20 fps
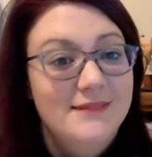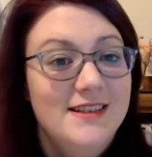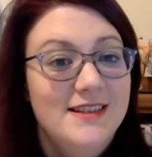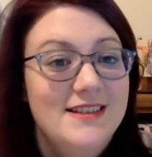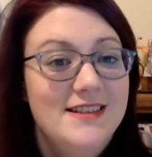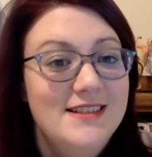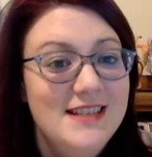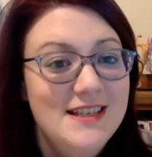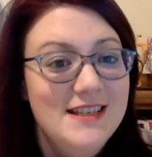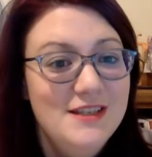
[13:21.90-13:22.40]

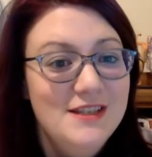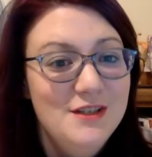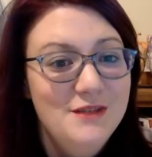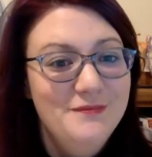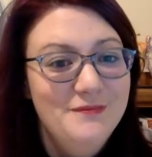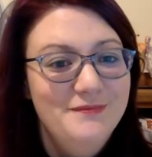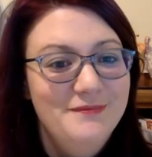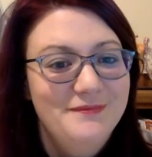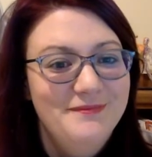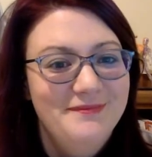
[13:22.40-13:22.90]
see you soon.
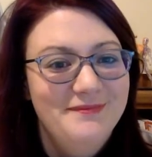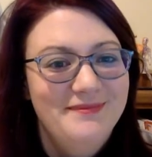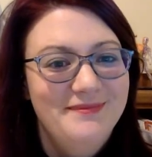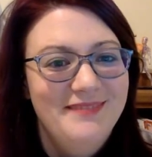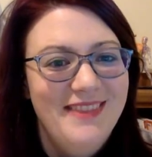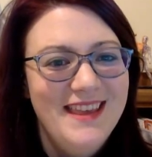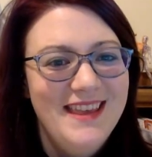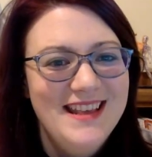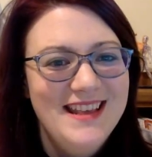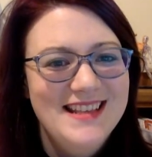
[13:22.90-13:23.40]

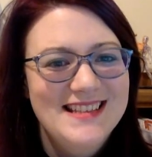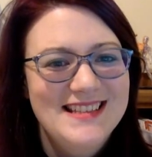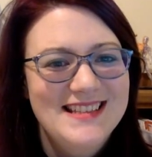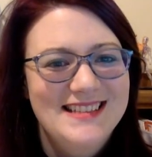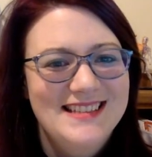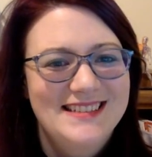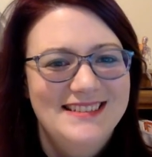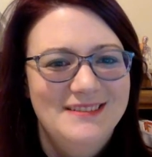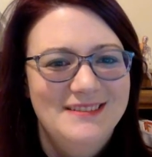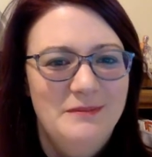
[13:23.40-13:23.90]
Thanks.
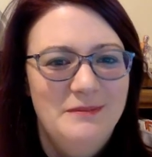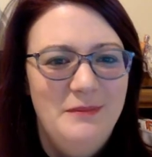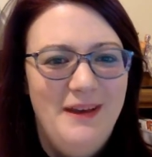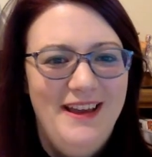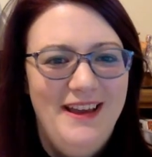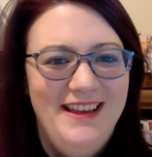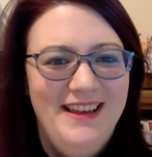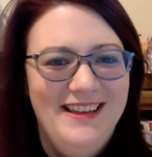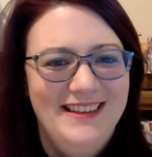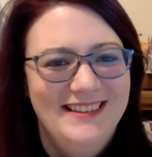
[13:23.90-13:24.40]

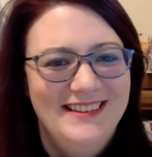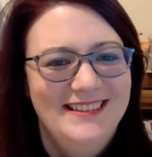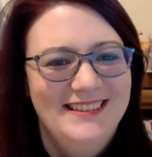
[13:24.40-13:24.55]
Bye.